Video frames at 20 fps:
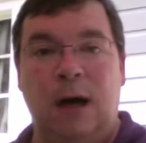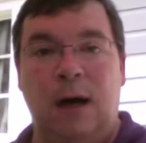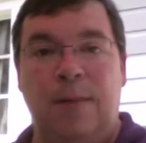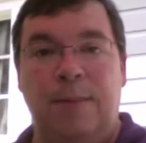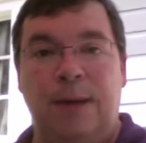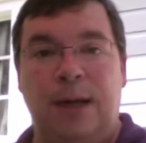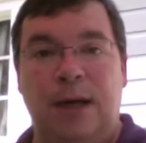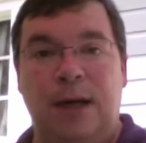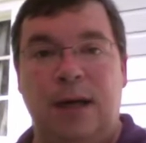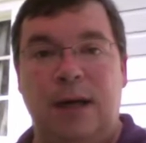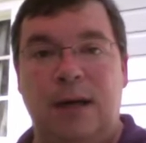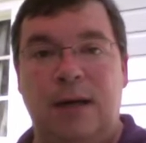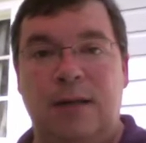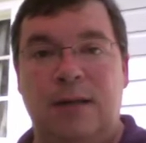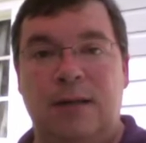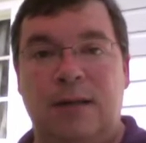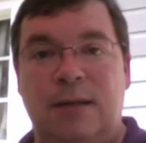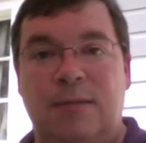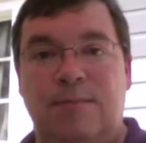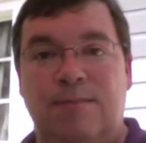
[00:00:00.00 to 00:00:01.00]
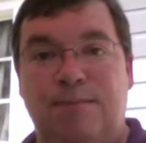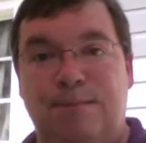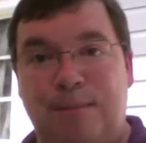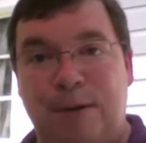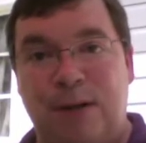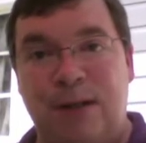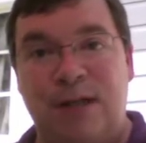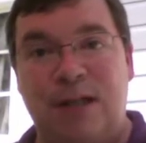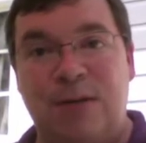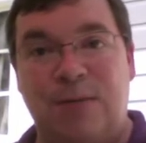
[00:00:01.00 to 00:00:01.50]
because
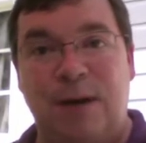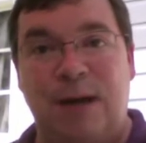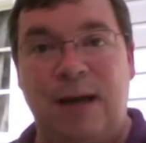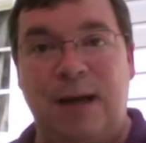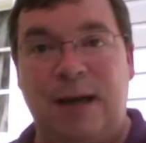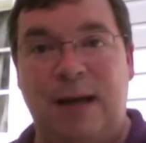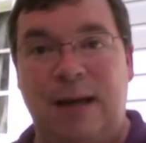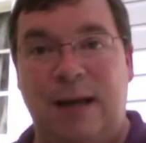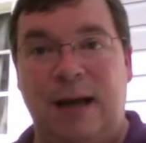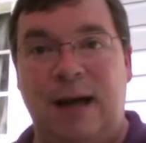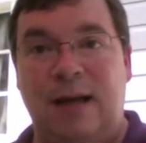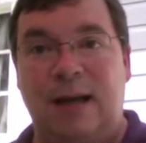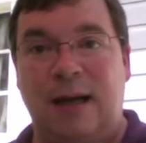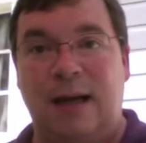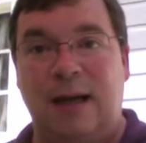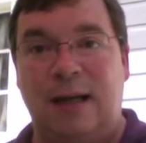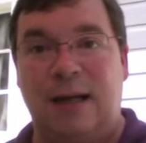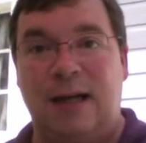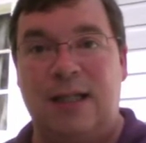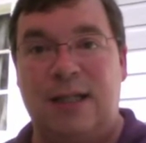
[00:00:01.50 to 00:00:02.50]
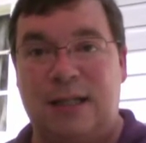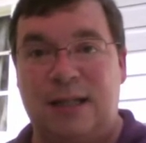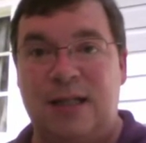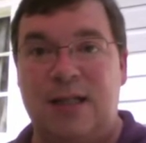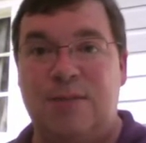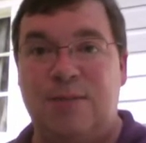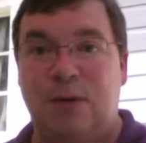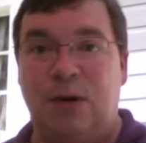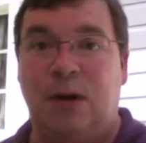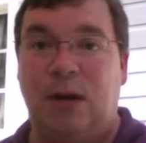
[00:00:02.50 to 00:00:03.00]
participating in the online class
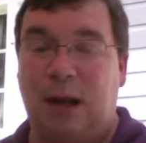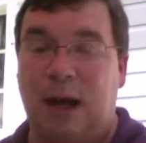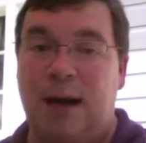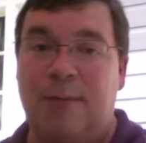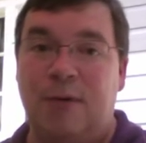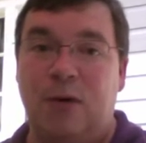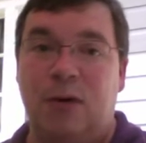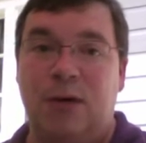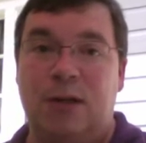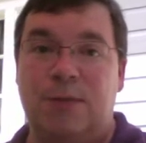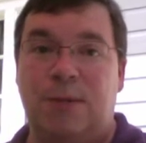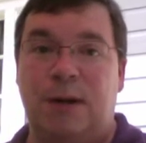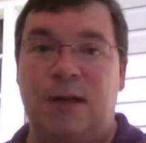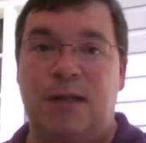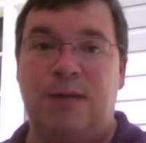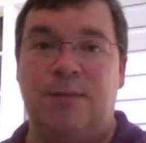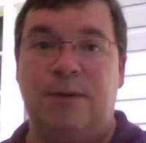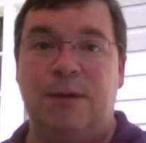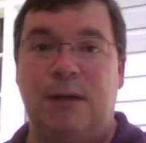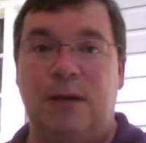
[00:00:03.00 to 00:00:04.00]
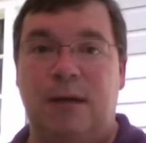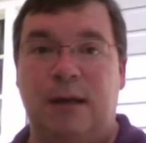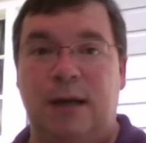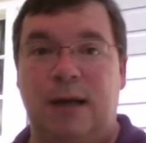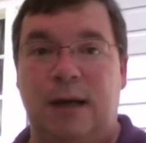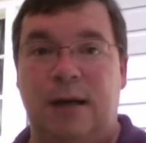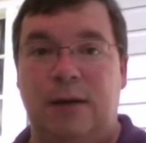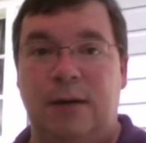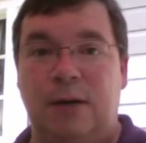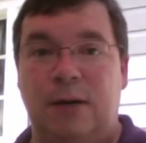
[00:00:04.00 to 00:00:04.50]
does put a lot more responsibility
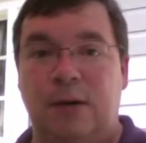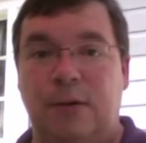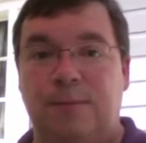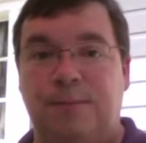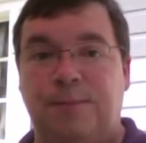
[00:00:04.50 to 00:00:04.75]
on you.